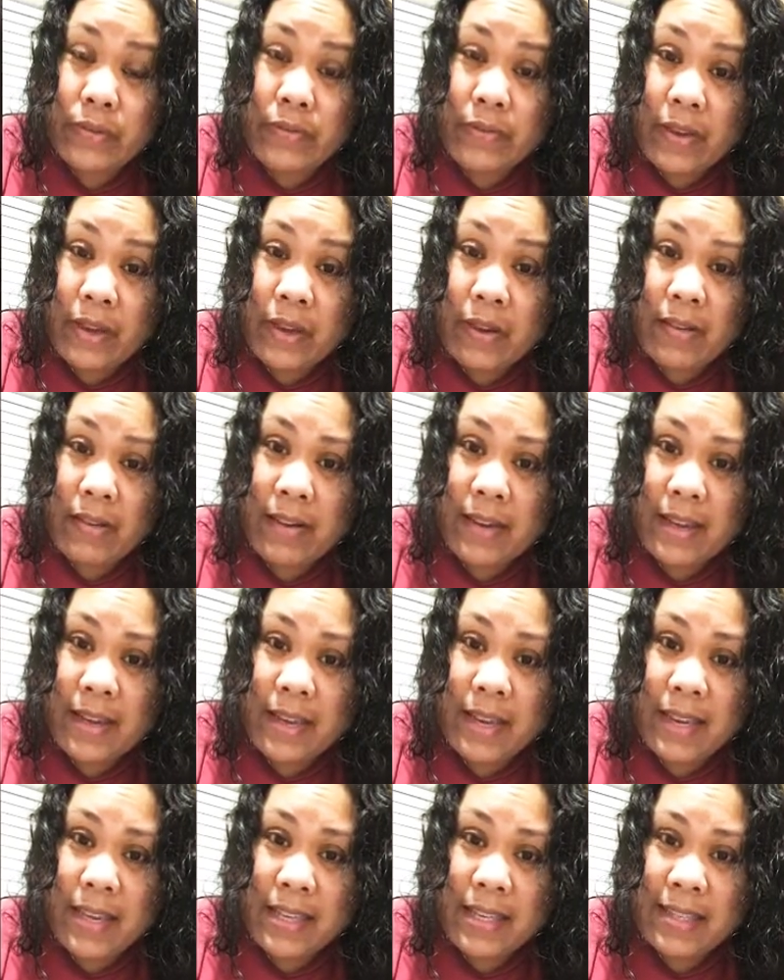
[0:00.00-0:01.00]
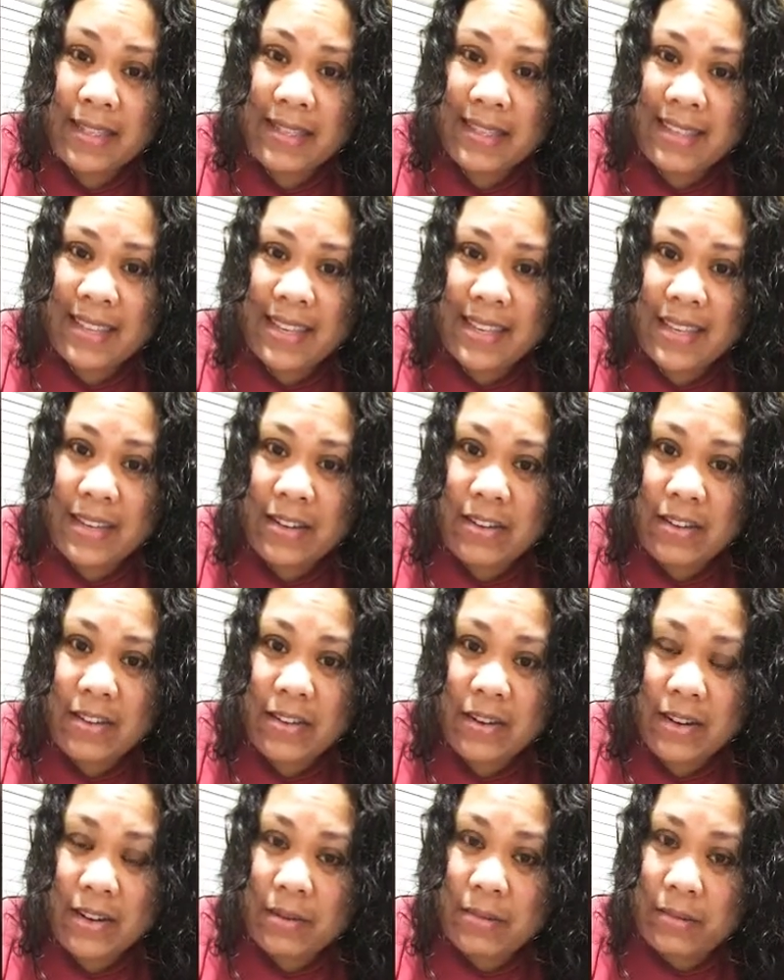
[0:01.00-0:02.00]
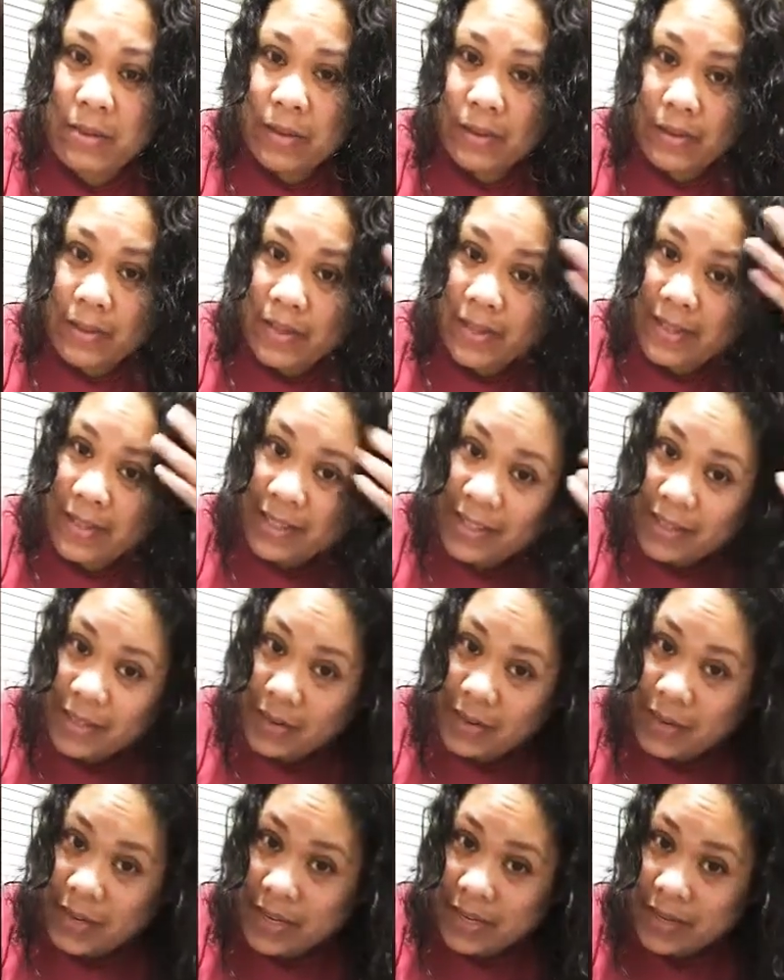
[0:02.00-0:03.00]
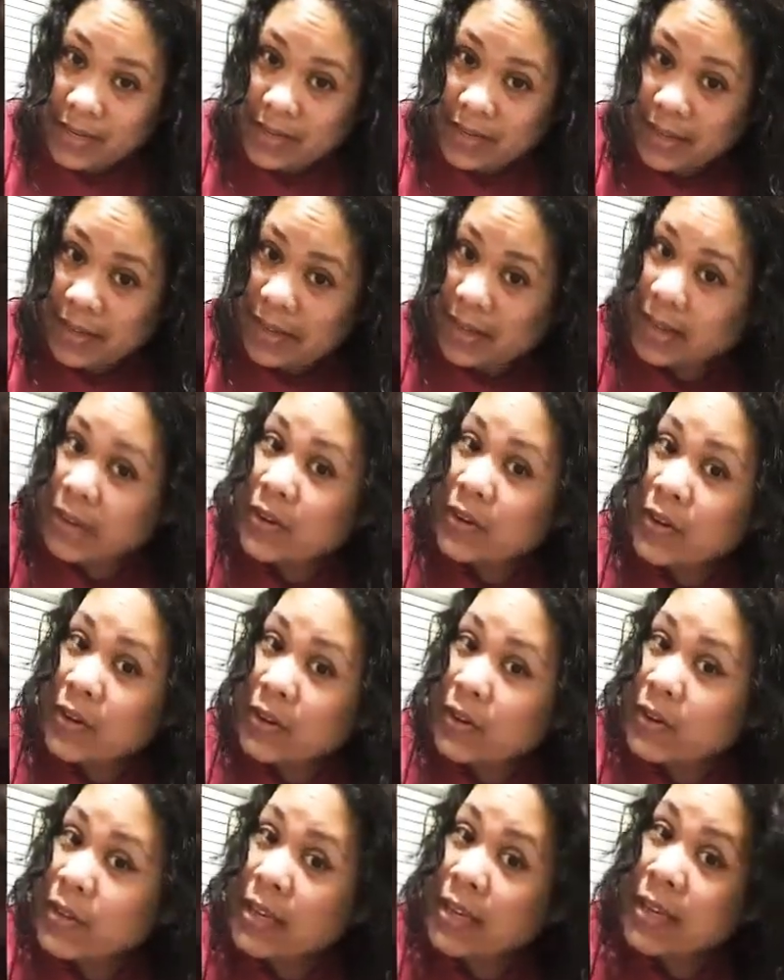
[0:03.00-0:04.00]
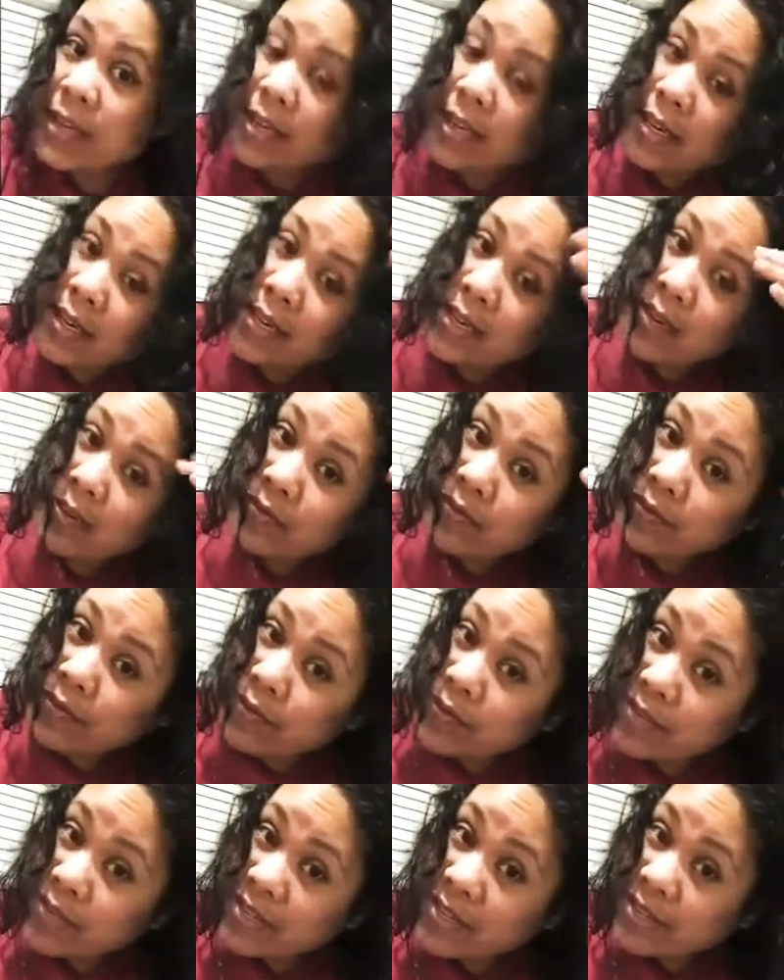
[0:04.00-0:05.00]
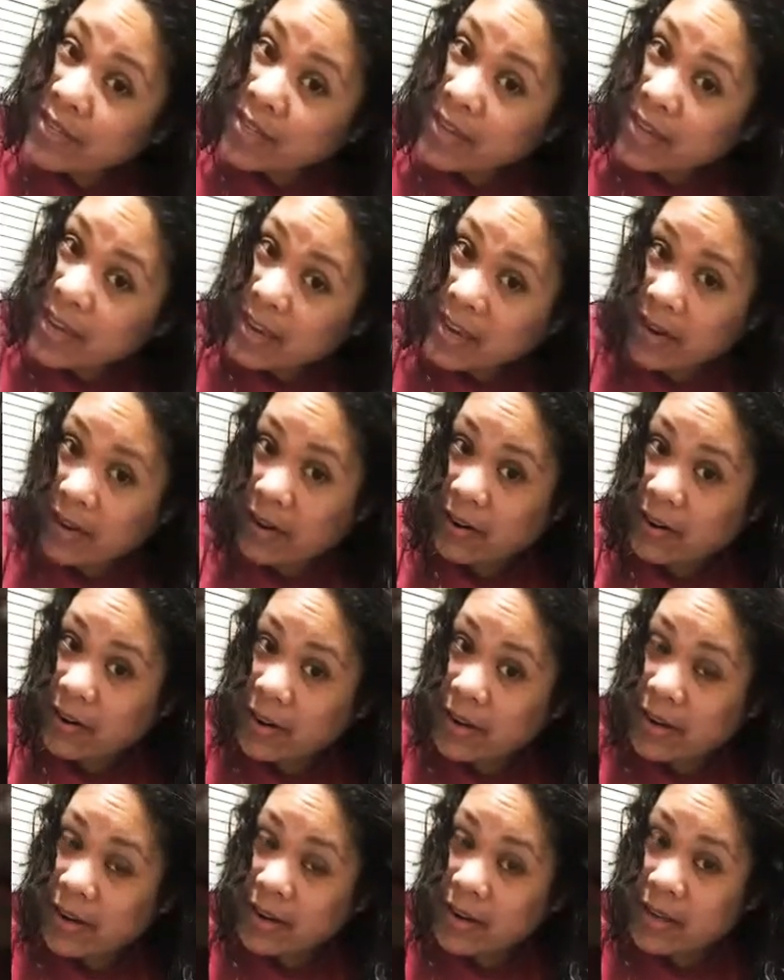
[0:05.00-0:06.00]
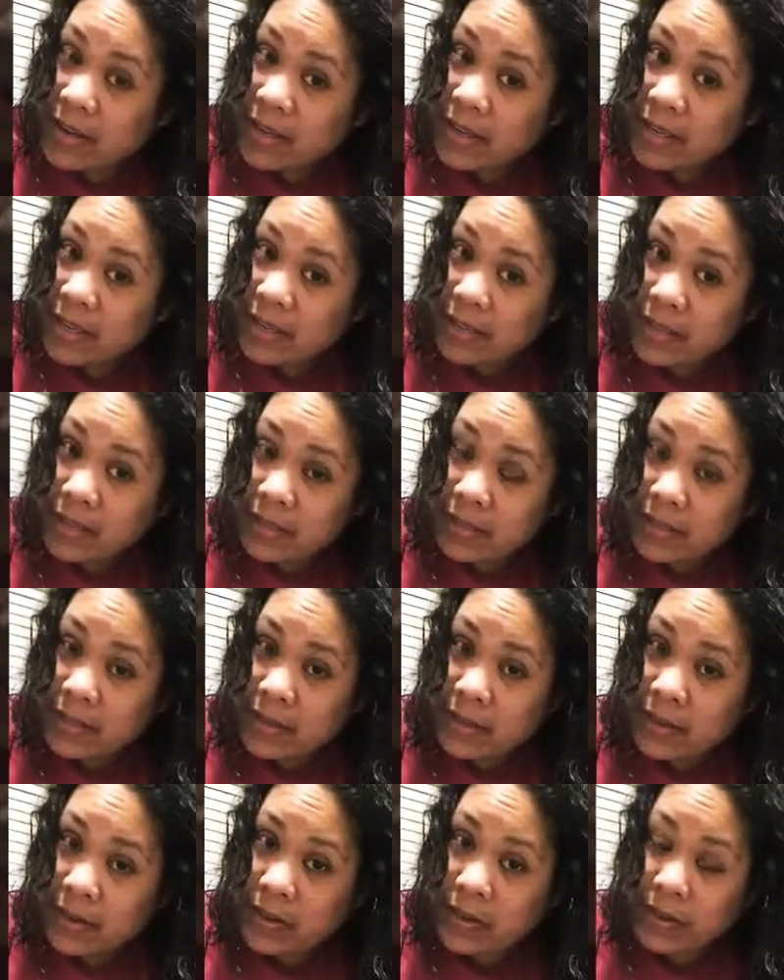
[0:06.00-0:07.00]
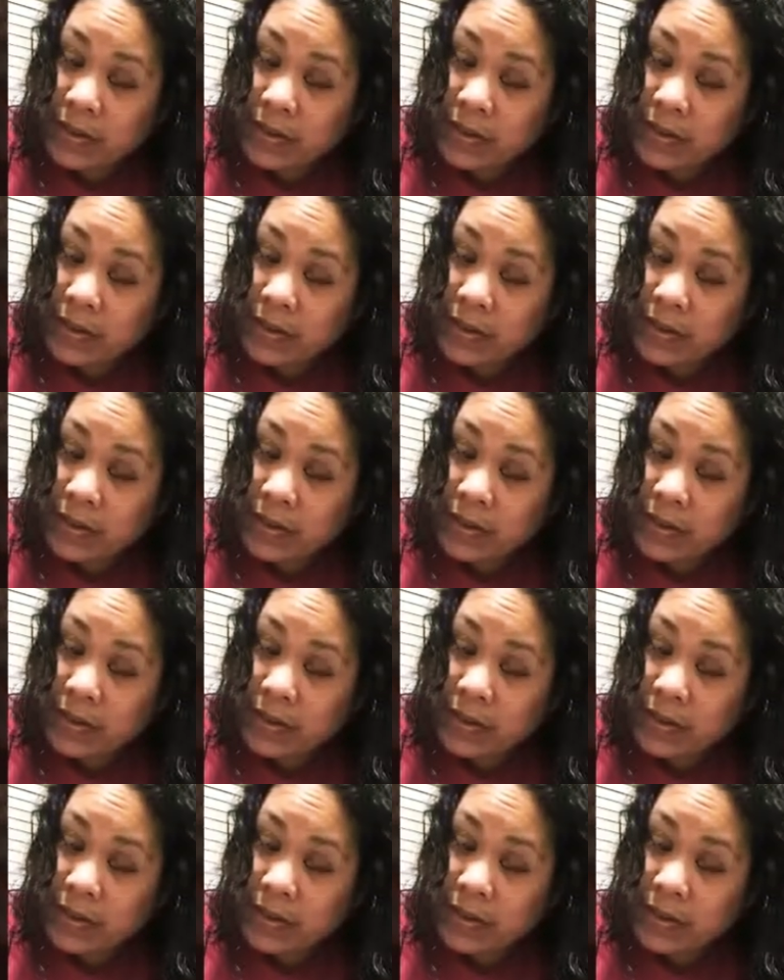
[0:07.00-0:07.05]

very insecure about this crazy curly frizzy hair. So